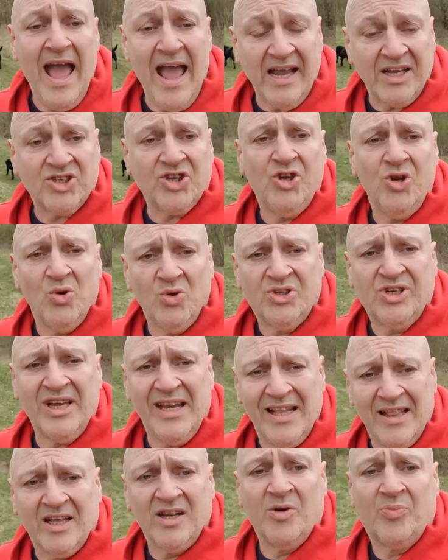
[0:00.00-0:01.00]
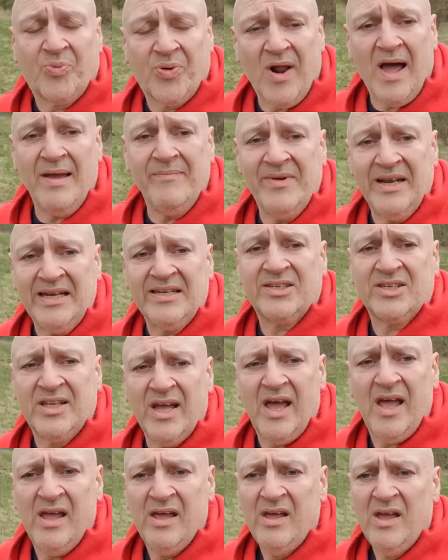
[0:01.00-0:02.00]
ex-New Zealand Prime
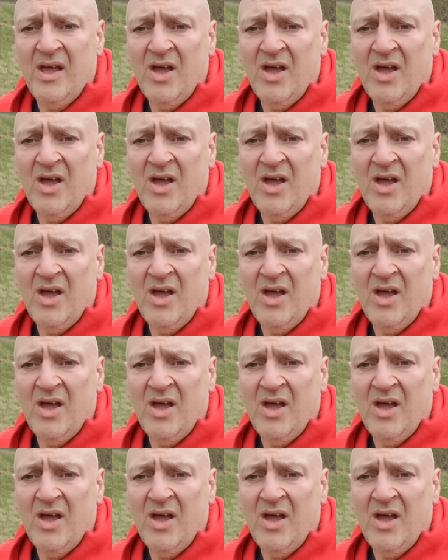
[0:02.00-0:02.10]
Minister